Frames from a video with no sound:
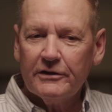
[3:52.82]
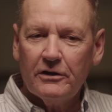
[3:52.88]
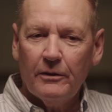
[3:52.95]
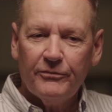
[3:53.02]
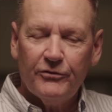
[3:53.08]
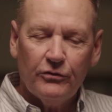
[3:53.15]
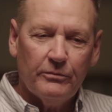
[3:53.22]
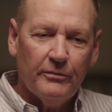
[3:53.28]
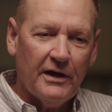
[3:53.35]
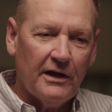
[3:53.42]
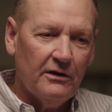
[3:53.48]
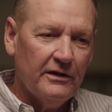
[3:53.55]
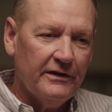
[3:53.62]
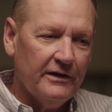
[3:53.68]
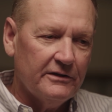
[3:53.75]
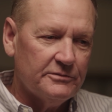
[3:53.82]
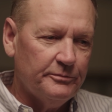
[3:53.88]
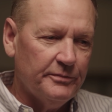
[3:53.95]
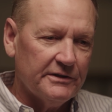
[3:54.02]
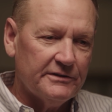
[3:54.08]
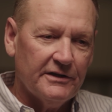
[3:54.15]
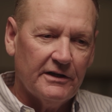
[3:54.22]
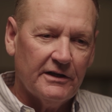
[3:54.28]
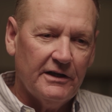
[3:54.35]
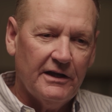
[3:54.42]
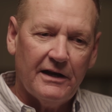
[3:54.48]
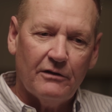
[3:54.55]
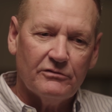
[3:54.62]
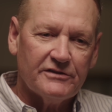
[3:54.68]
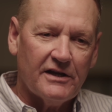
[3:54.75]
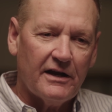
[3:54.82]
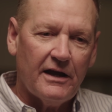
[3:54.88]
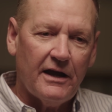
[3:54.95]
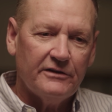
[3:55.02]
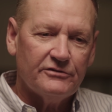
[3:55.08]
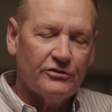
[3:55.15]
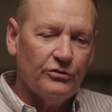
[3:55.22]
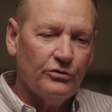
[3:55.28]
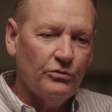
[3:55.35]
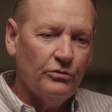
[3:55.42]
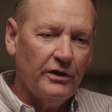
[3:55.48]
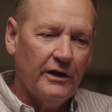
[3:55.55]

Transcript: to come through the minor leagues, but then again, I was out of high school,